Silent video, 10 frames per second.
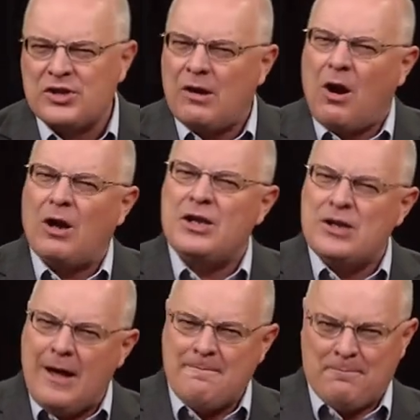There are a
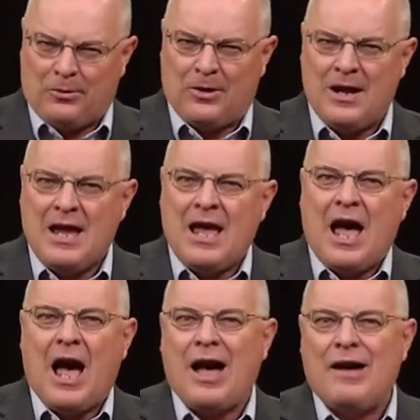number
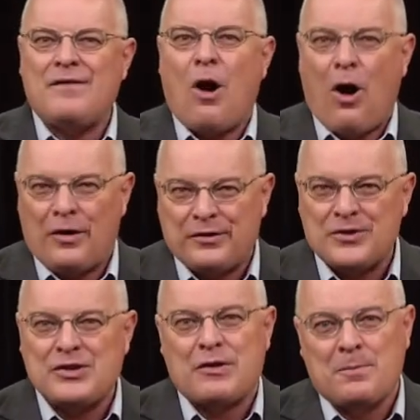of
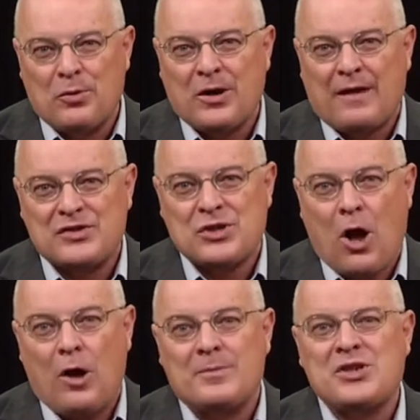authors of the book of
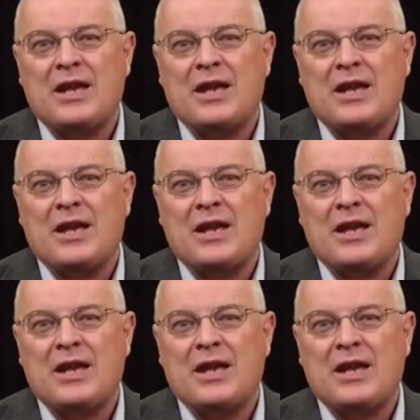Psalms,